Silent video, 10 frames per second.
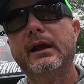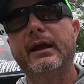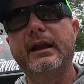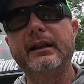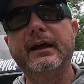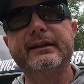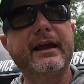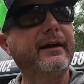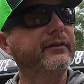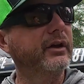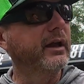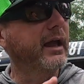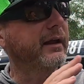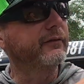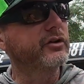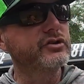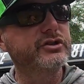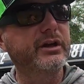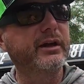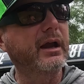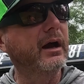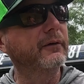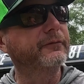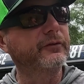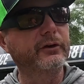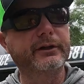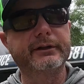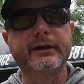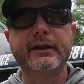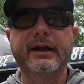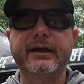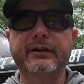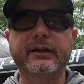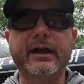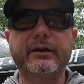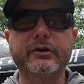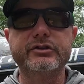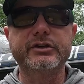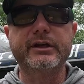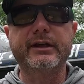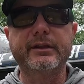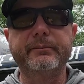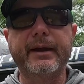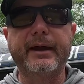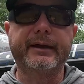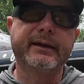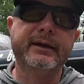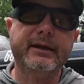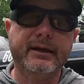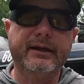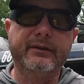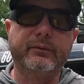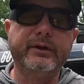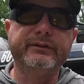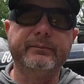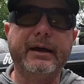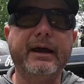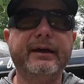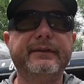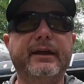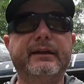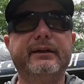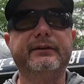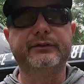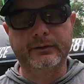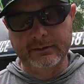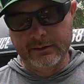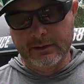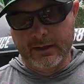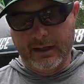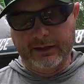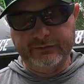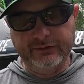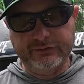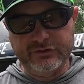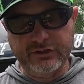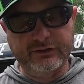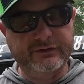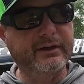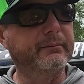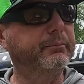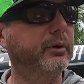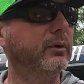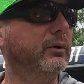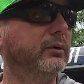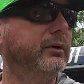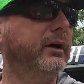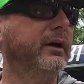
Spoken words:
And I like to have the heavier jig up front and the lighter jig in the back. And the reason behind that is, as this jig's getting pulled,